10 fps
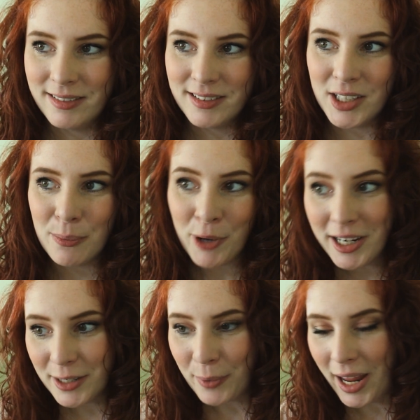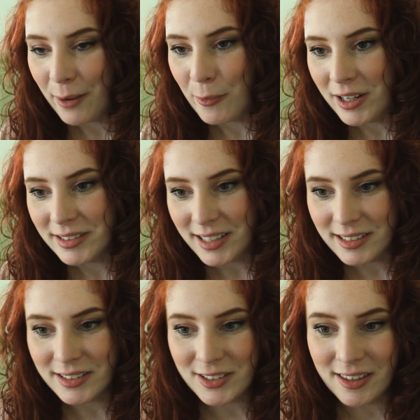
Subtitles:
So the braided way wants us to